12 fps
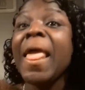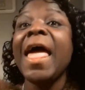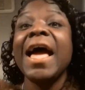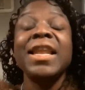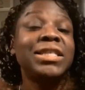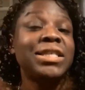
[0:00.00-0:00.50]

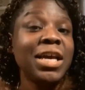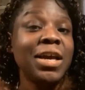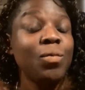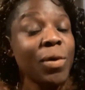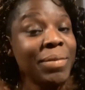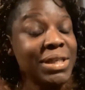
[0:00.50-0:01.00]
and it's turned
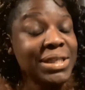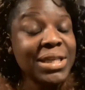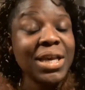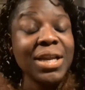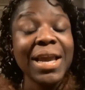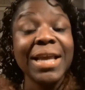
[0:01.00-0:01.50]
women to
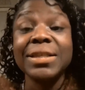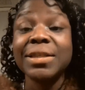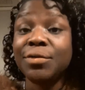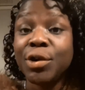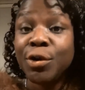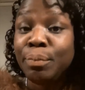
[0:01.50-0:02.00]
turn against
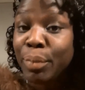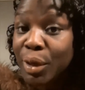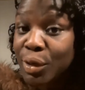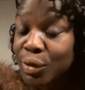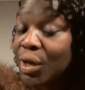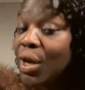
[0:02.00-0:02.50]
their own
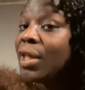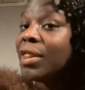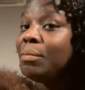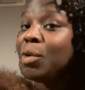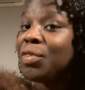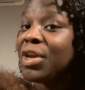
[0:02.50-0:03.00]
blood. The
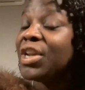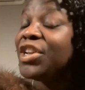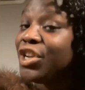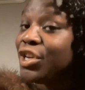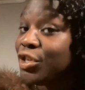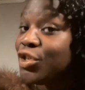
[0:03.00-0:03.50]
mother
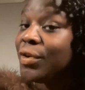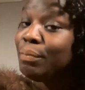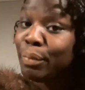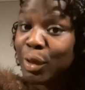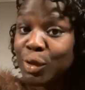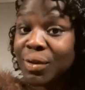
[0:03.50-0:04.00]
nurturing
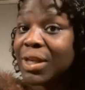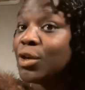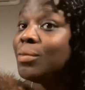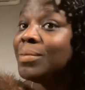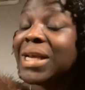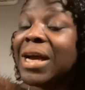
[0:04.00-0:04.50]
blood that
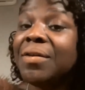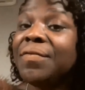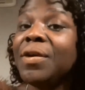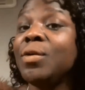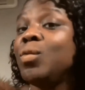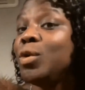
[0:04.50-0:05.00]
comes out of
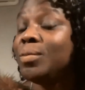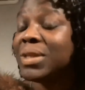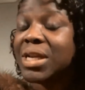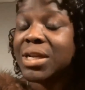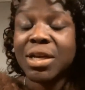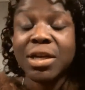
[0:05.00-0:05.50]
their wombs,
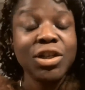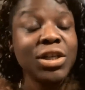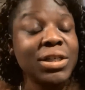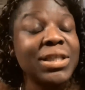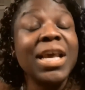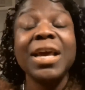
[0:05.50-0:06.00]
that
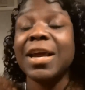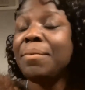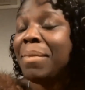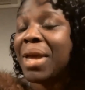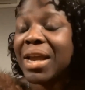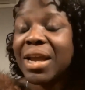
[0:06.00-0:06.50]
nurtures, can
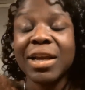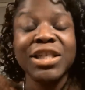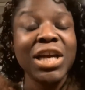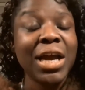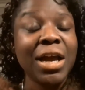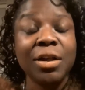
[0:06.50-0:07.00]
make a
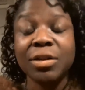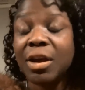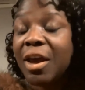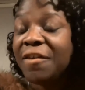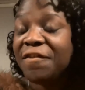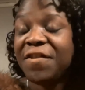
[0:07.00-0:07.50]
child,
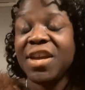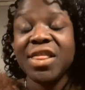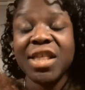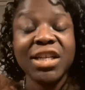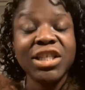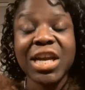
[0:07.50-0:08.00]
feed
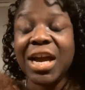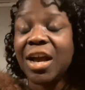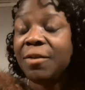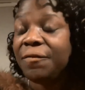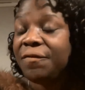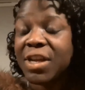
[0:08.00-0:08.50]
that
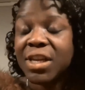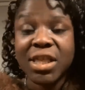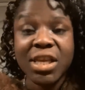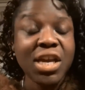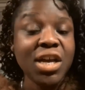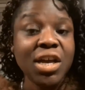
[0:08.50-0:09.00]
child, feed
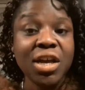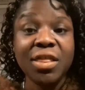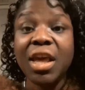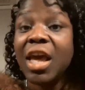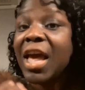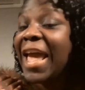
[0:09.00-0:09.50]
the
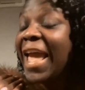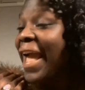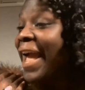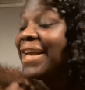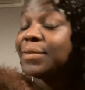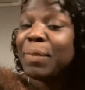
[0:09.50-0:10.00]
earth.
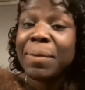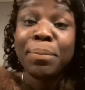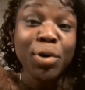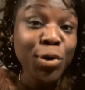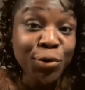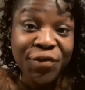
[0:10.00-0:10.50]
It's been
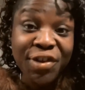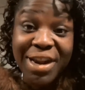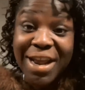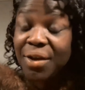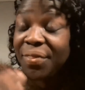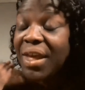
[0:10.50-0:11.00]
proven
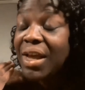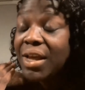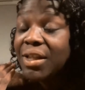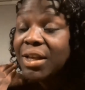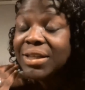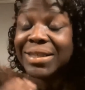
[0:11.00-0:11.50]
now
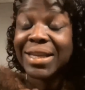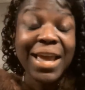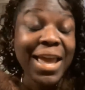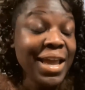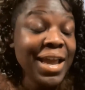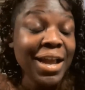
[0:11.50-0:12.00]
that
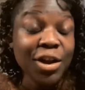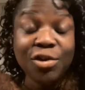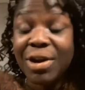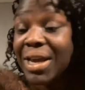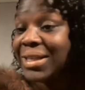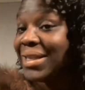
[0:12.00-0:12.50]
it can
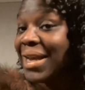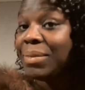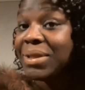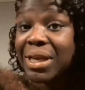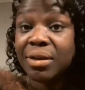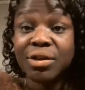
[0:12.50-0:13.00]
create stem
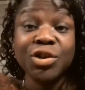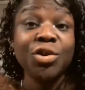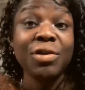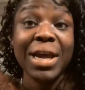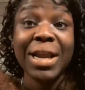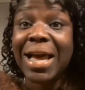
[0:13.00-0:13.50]
cells to
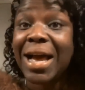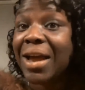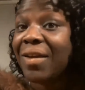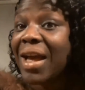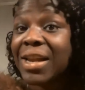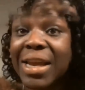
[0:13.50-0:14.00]
create life
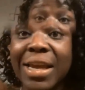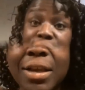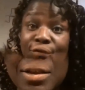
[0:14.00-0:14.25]
and heal